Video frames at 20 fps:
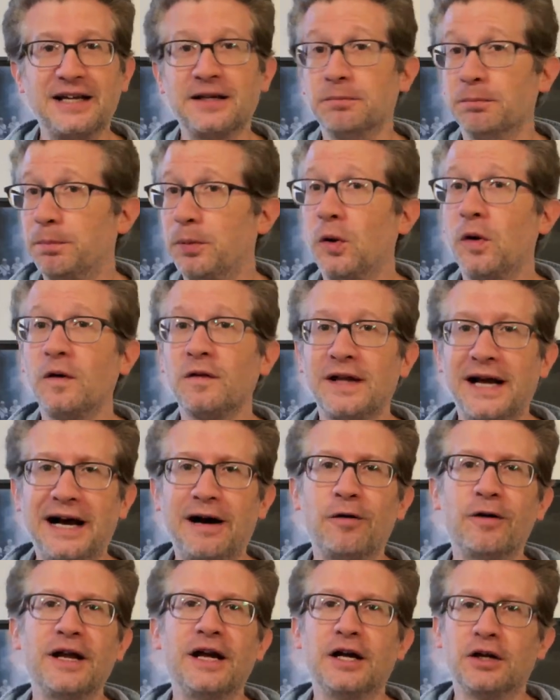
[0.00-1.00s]
pull
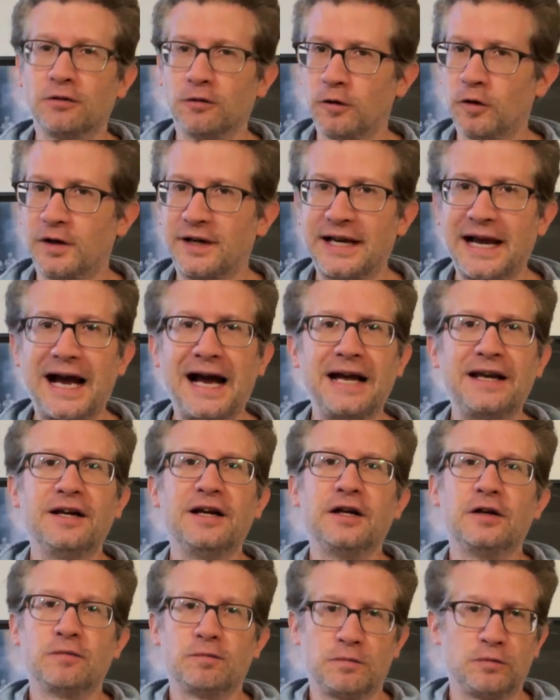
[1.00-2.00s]
out, look at,
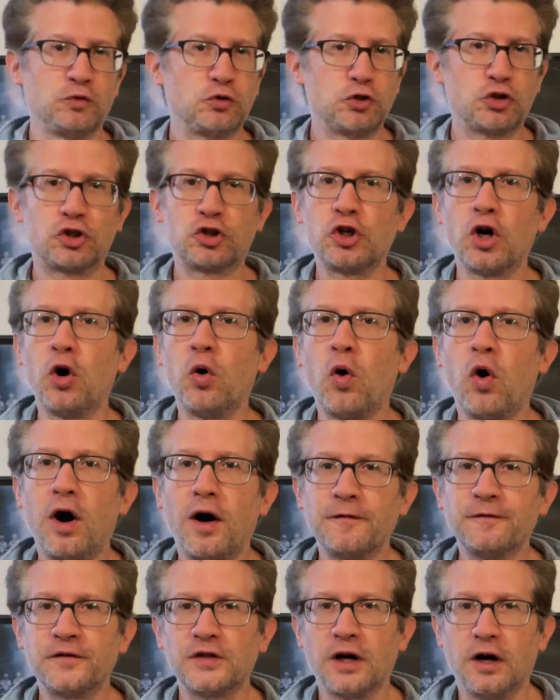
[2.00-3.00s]
show
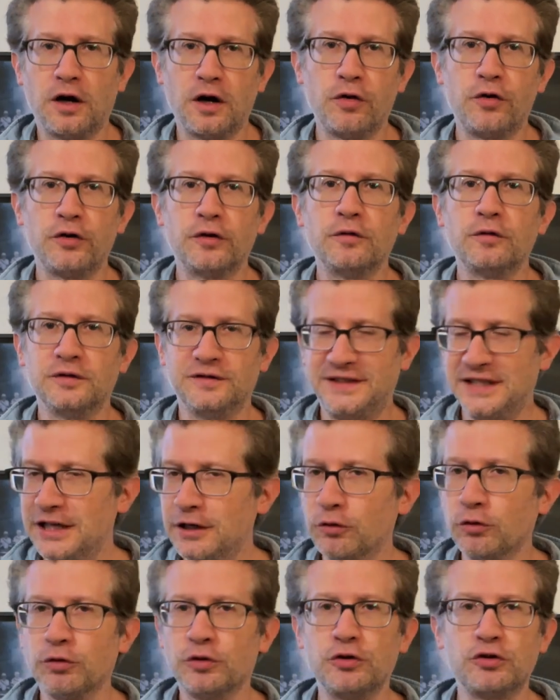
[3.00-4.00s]
off to other
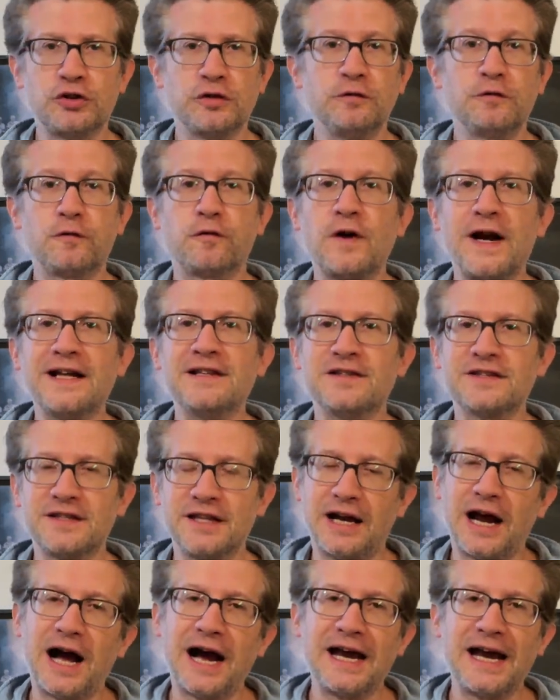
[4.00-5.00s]
dealers and friends that
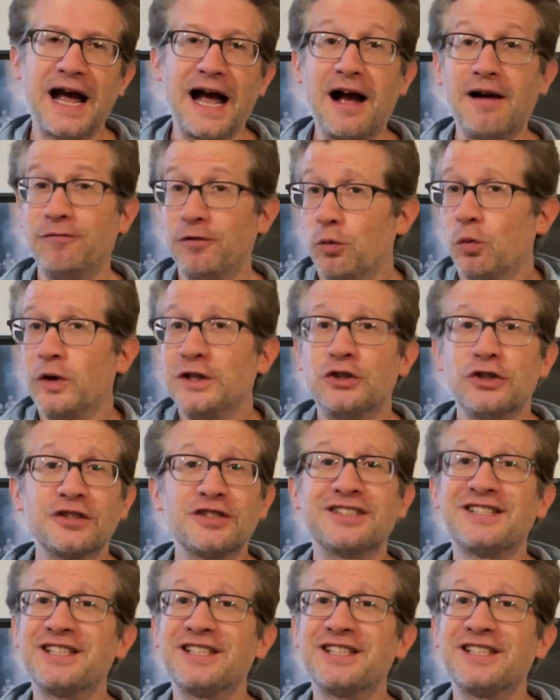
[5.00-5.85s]
I have, and we just sit